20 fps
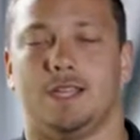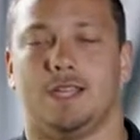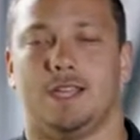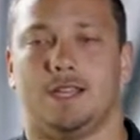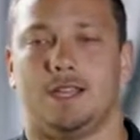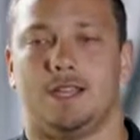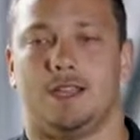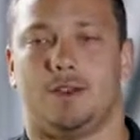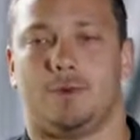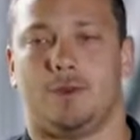
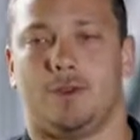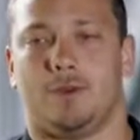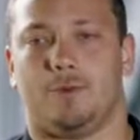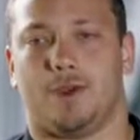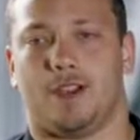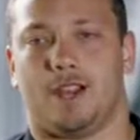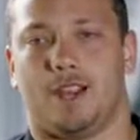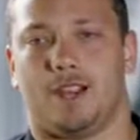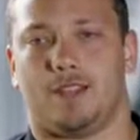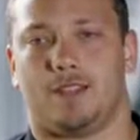And
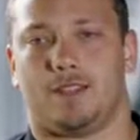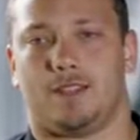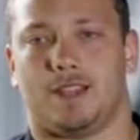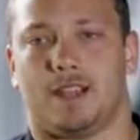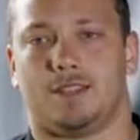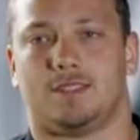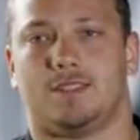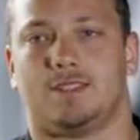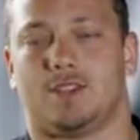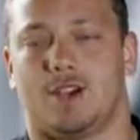when I
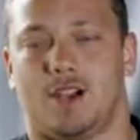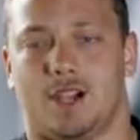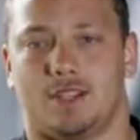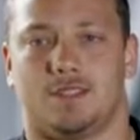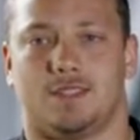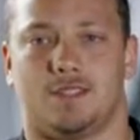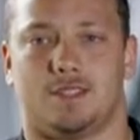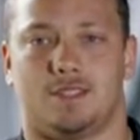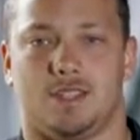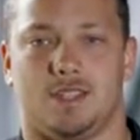got to
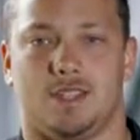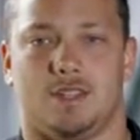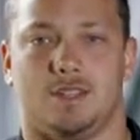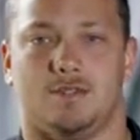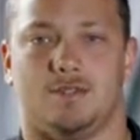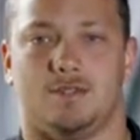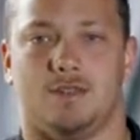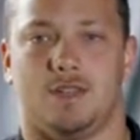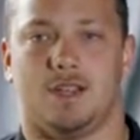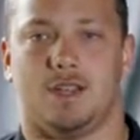talk to
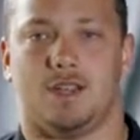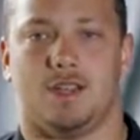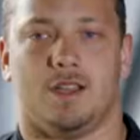Steve,